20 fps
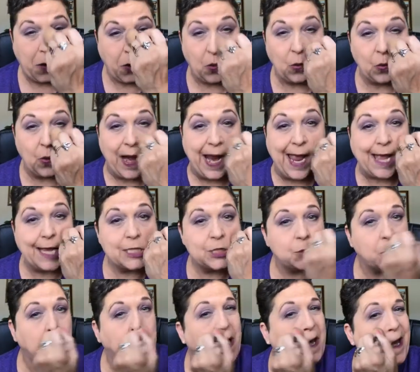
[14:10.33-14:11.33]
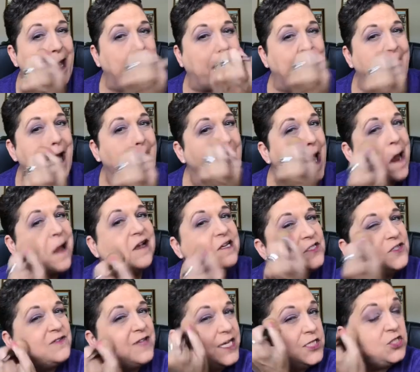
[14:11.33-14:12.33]
gradually
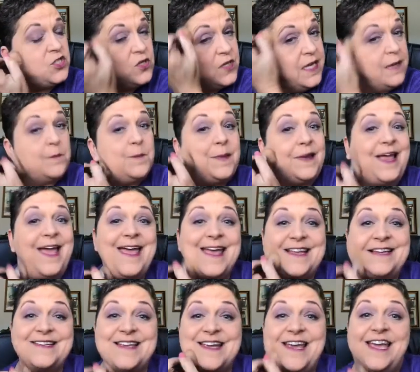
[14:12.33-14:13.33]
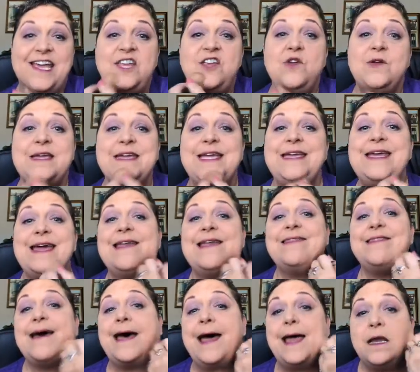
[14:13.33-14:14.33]
so that you can blend and you can
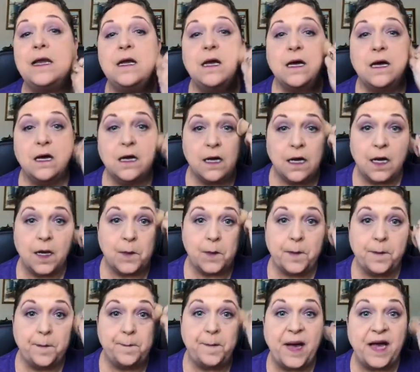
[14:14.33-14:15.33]
get that um,